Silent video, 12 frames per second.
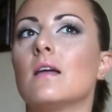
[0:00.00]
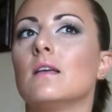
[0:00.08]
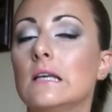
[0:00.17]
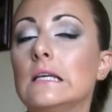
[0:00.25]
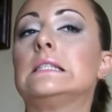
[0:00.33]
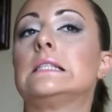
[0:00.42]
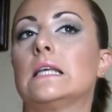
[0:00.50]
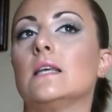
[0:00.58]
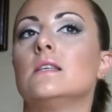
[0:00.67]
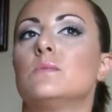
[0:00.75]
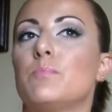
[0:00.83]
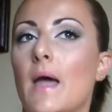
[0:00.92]

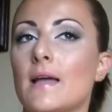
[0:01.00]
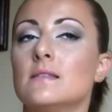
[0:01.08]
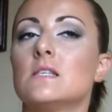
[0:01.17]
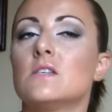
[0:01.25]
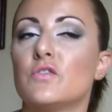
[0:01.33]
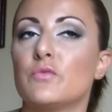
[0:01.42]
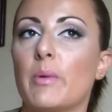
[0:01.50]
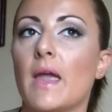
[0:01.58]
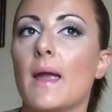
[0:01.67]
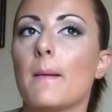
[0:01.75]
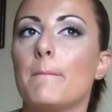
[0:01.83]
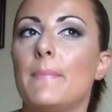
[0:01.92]
expensive
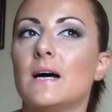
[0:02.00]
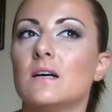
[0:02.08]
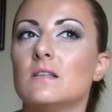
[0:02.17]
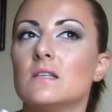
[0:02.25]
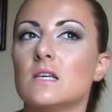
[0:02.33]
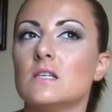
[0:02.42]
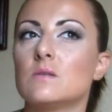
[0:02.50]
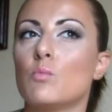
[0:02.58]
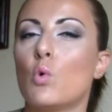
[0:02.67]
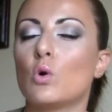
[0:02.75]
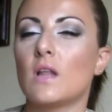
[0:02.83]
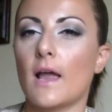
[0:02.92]
pink, but it's
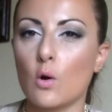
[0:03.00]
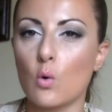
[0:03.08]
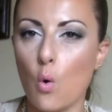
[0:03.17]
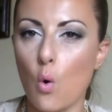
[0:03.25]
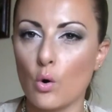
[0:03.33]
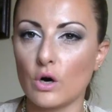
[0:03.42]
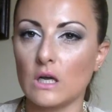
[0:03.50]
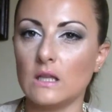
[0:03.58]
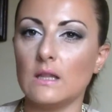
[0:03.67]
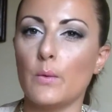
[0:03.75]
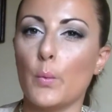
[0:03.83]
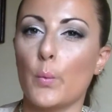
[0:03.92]
more like
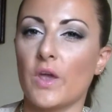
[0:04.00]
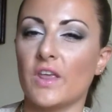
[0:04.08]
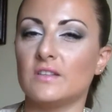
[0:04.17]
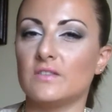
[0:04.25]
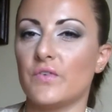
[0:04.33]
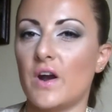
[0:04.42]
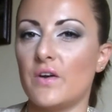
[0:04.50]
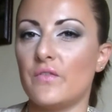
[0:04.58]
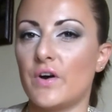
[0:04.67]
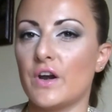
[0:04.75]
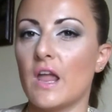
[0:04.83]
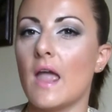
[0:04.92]
coral with very,
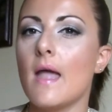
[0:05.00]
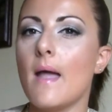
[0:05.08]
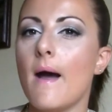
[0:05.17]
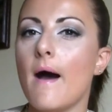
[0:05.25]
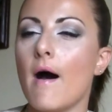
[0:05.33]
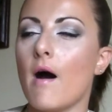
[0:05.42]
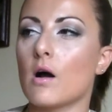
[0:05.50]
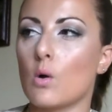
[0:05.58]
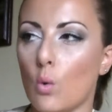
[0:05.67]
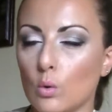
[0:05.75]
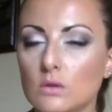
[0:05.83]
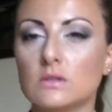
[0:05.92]
very
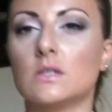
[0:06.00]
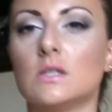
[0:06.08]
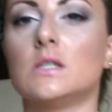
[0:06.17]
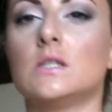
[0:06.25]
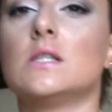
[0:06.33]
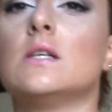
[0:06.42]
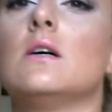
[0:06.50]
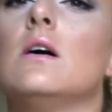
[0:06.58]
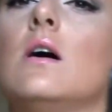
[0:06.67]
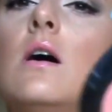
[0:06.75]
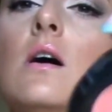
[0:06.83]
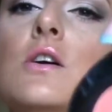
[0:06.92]

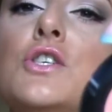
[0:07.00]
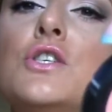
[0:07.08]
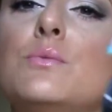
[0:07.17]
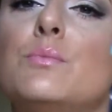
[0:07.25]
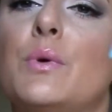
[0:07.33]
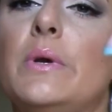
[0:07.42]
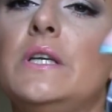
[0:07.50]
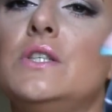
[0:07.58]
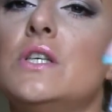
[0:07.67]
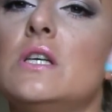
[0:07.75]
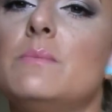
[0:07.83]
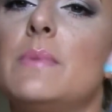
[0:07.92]
golden shimmer
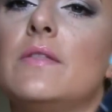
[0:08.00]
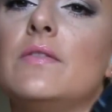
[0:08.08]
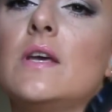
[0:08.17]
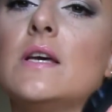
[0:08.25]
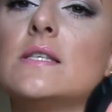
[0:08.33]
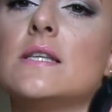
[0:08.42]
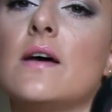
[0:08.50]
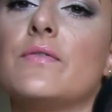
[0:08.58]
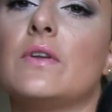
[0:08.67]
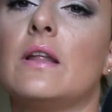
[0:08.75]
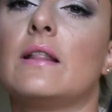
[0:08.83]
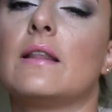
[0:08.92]
into it, but this
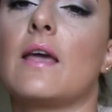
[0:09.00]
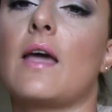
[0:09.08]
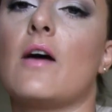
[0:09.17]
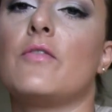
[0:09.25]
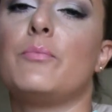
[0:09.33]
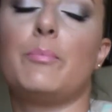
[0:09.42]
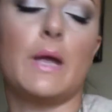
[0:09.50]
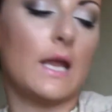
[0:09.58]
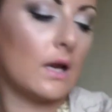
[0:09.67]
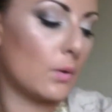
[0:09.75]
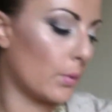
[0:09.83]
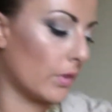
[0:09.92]
definitely have
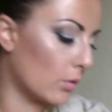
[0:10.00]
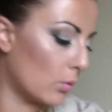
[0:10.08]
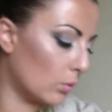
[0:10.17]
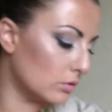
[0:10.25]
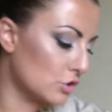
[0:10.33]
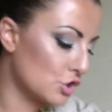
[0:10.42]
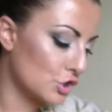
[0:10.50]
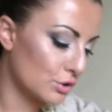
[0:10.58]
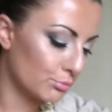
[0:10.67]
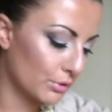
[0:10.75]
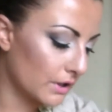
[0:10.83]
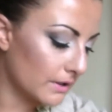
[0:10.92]
pink with gold
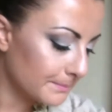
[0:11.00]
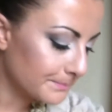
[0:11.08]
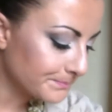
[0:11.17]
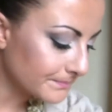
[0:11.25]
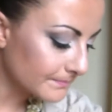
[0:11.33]
shimmer.